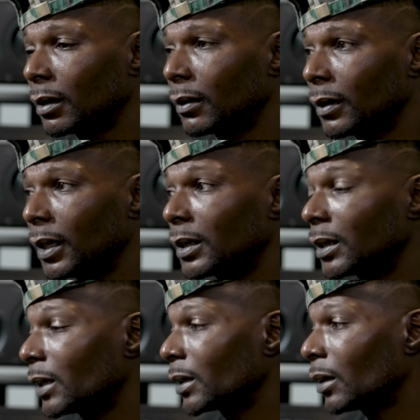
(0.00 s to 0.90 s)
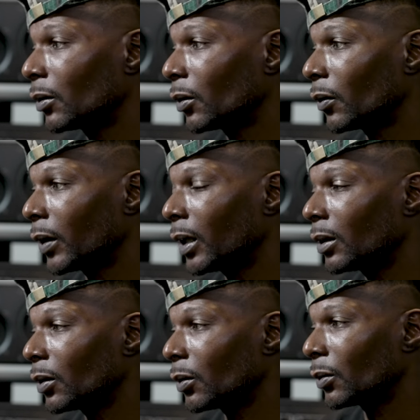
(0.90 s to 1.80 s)
they'll say something on the
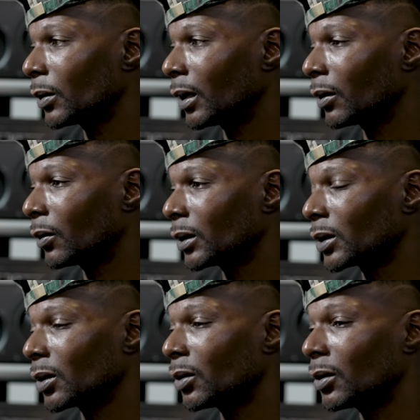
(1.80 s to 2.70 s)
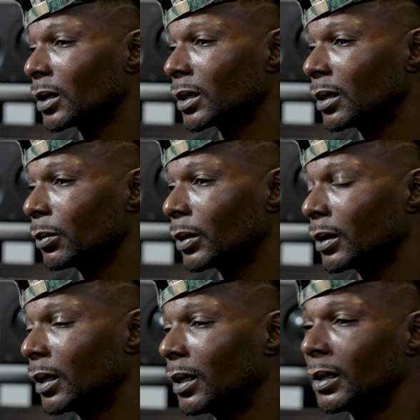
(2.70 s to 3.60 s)
radio, like on a song or something, but
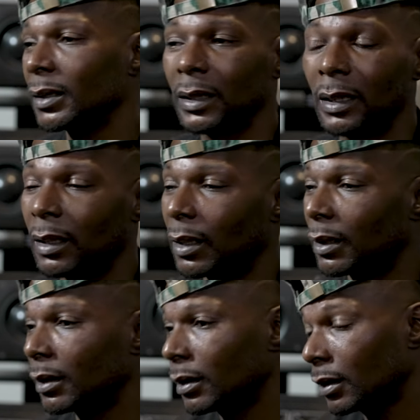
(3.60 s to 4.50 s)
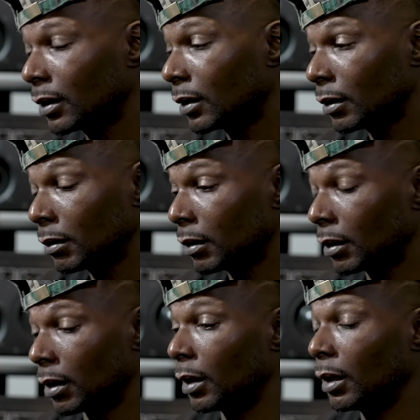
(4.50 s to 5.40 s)
they didn't say like,
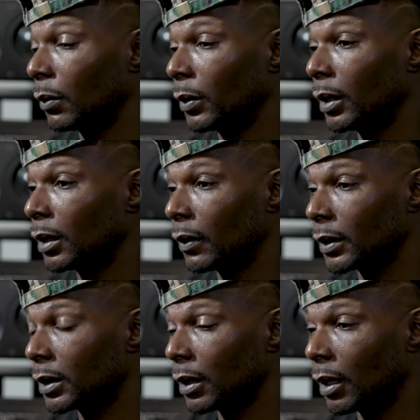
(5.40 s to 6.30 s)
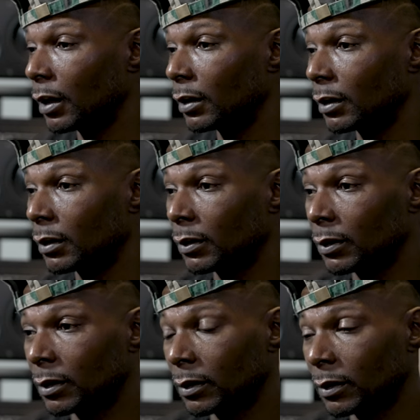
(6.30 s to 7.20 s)
we ain't never see that. You
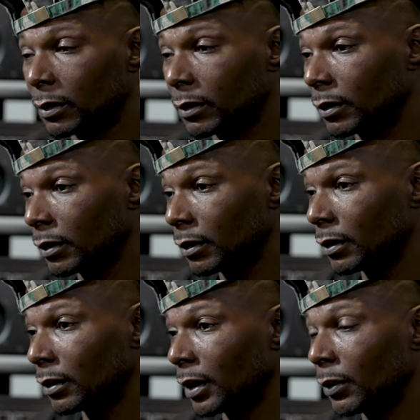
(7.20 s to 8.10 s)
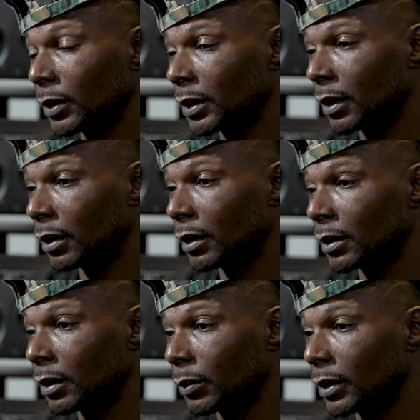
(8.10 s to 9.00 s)
know? They wouldn't say nothing
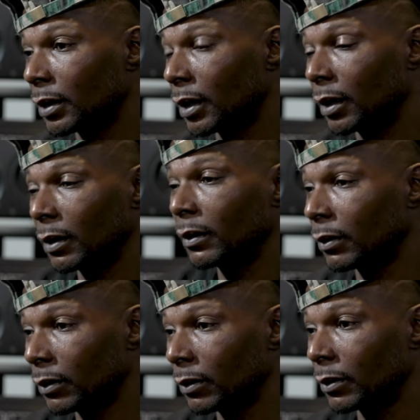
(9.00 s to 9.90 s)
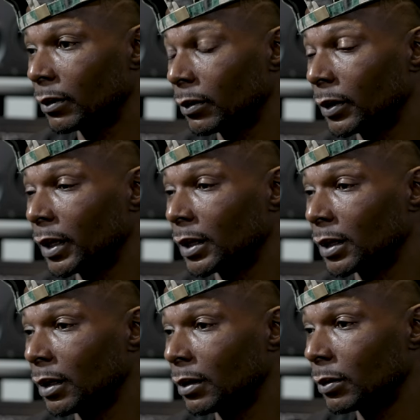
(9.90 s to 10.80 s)
to him and like, when they
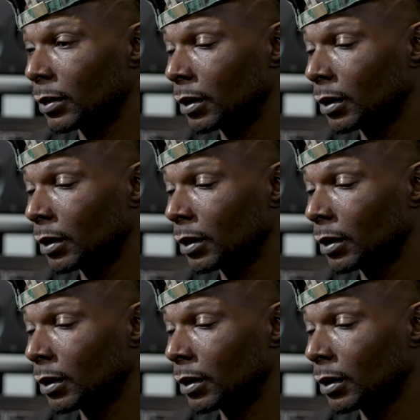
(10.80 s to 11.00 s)
seen him.